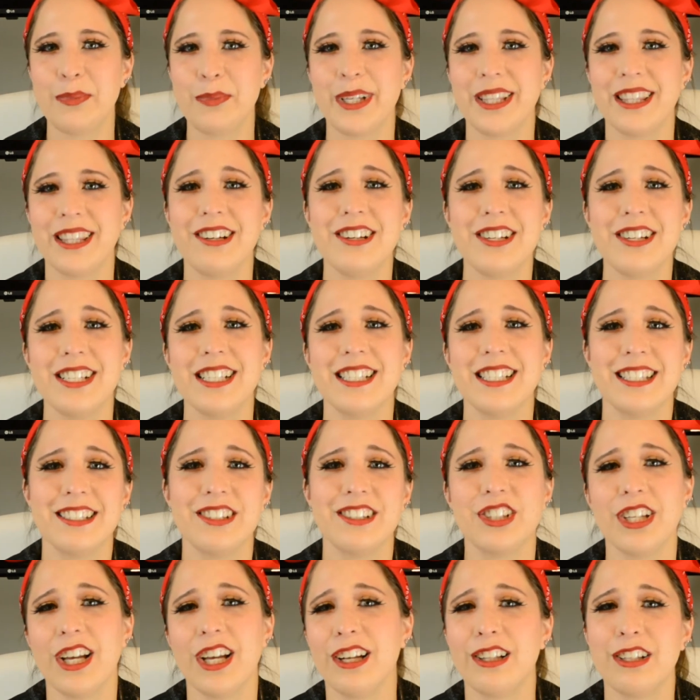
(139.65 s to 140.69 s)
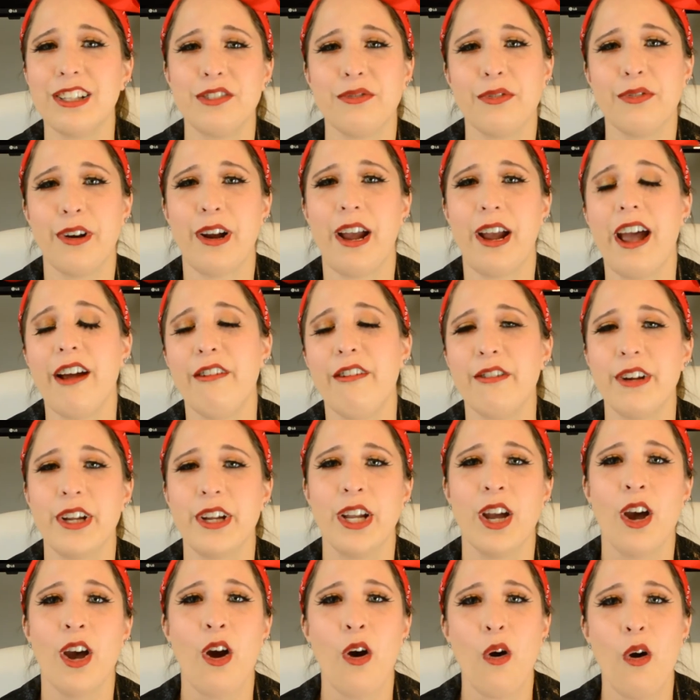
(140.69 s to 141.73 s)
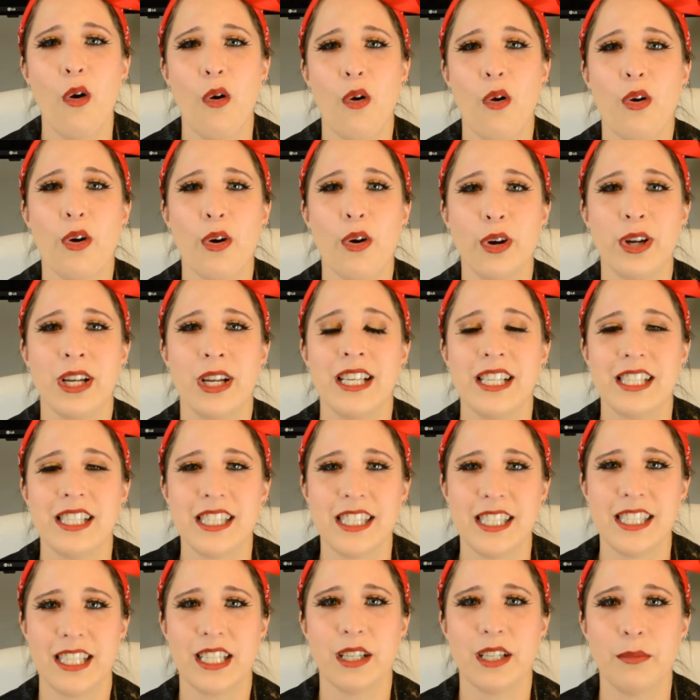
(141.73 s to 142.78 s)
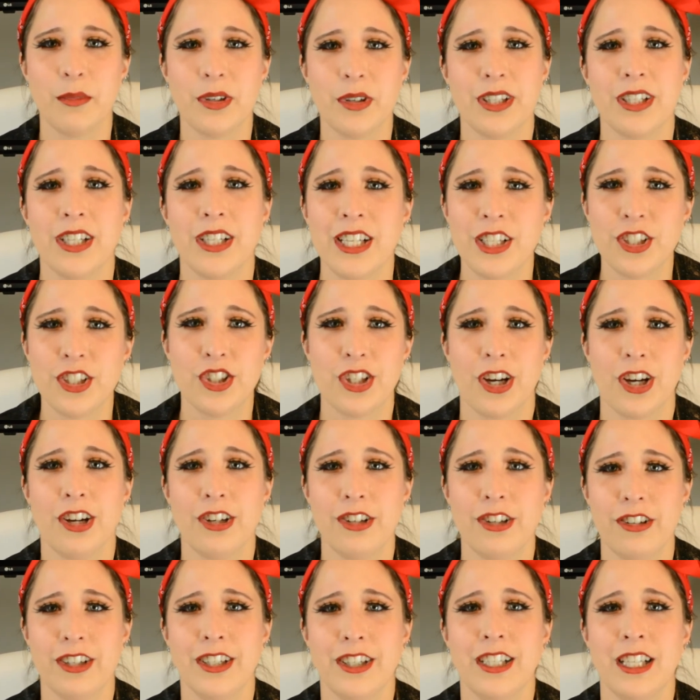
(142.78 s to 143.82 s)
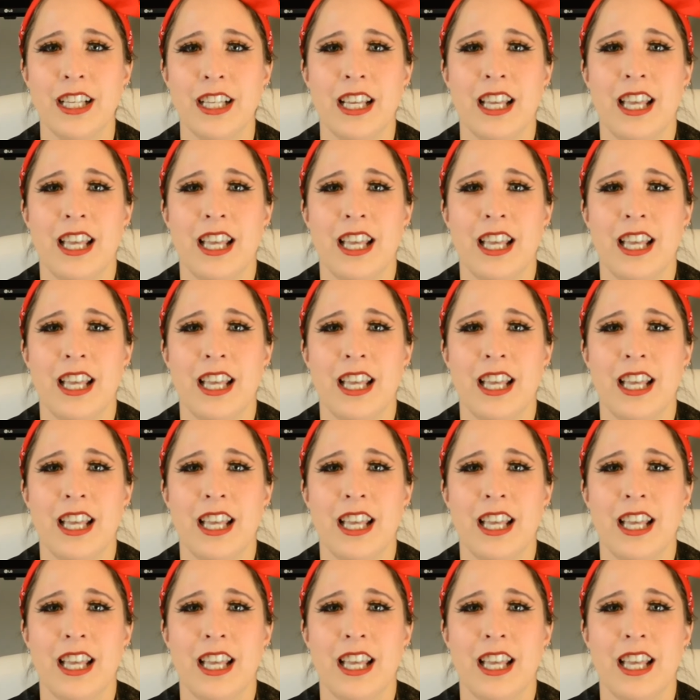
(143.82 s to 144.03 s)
but there is a checklist for every horror cinema genre.